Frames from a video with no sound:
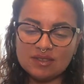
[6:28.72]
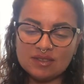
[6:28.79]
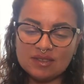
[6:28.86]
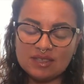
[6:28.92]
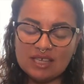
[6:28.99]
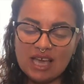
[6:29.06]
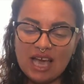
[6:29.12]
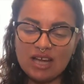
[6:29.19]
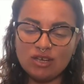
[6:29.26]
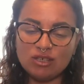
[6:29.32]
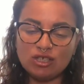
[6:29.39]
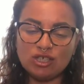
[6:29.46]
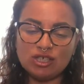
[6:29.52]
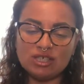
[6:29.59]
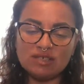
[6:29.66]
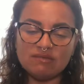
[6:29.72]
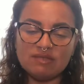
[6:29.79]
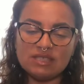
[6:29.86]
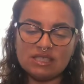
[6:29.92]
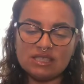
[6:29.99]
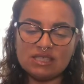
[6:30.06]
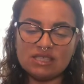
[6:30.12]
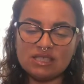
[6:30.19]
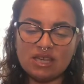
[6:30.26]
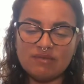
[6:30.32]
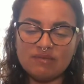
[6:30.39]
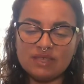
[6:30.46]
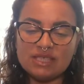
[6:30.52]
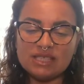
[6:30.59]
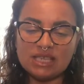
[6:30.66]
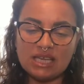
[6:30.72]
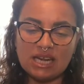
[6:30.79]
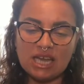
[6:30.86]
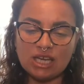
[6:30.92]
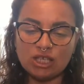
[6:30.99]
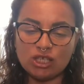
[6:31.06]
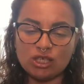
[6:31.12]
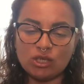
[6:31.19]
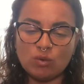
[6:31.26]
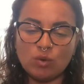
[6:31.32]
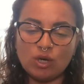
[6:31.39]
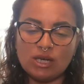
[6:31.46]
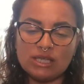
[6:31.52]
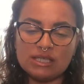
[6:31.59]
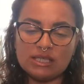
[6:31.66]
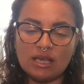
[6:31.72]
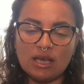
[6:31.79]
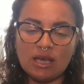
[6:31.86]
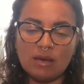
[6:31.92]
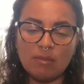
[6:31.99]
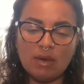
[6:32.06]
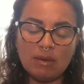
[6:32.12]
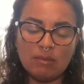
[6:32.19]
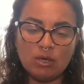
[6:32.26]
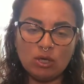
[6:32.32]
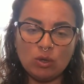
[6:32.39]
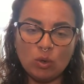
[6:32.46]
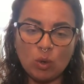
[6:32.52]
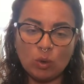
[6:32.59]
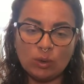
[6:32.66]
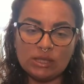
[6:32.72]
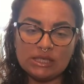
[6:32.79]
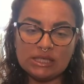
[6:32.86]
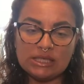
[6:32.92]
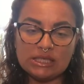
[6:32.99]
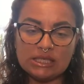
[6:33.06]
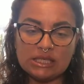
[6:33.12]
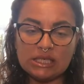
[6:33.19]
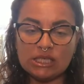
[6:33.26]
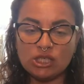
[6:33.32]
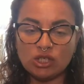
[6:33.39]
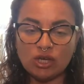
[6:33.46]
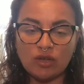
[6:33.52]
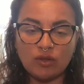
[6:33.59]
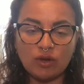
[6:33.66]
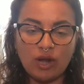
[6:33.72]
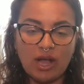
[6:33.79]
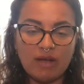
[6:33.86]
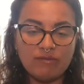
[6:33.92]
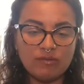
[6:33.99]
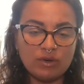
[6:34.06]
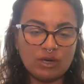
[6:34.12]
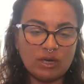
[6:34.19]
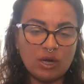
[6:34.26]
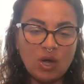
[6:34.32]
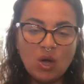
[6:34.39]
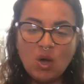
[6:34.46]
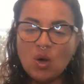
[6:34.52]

the energies of this connection, where it's like maybe you only see each other every